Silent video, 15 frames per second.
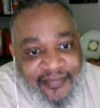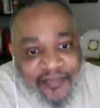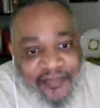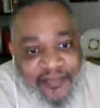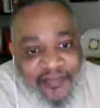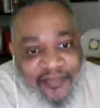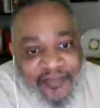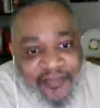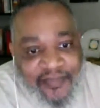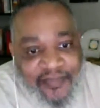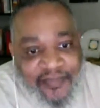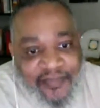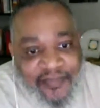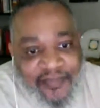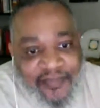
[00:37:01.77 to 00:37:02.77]

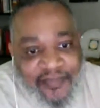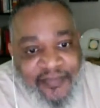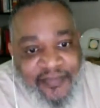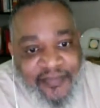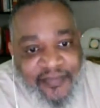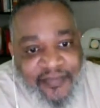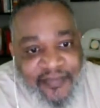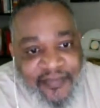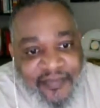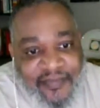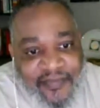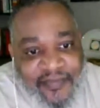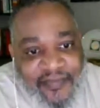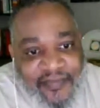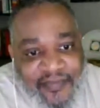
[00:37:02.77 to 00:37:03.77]

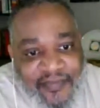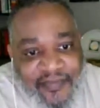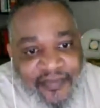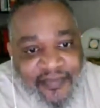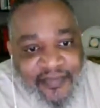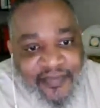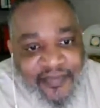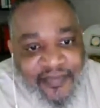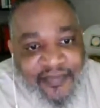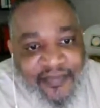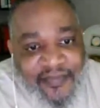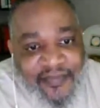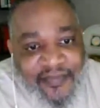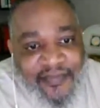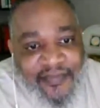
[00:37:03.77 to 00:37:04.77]

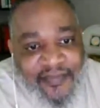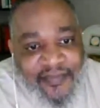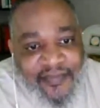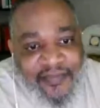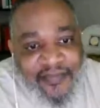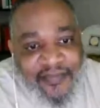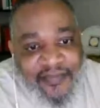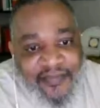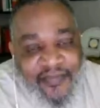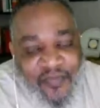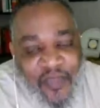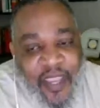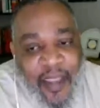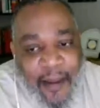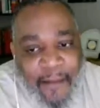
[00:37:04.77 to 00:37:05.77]

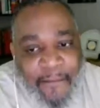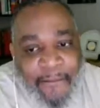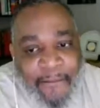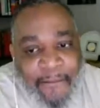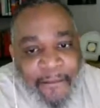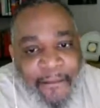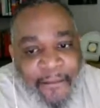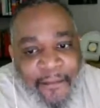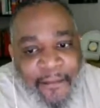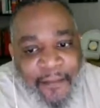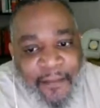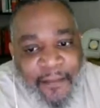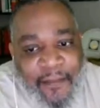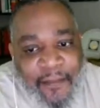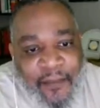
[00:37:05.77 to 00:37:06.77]

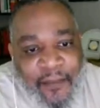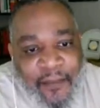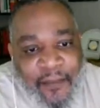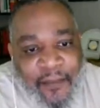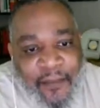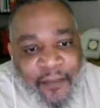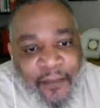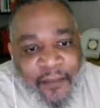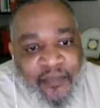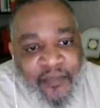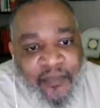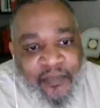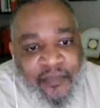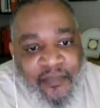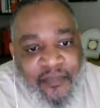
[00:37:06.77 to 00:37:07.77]

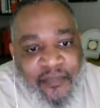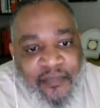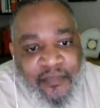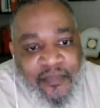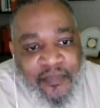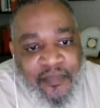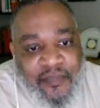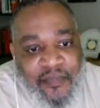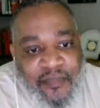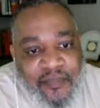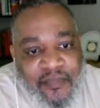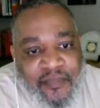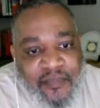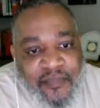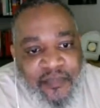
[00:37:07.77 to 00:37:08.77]

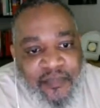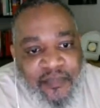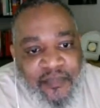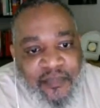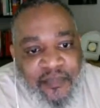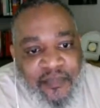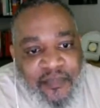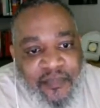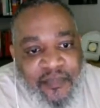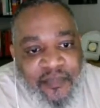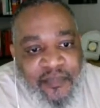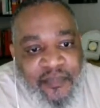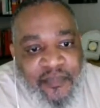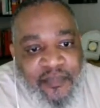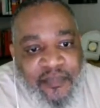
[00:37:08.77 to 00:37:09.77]
(not speaking)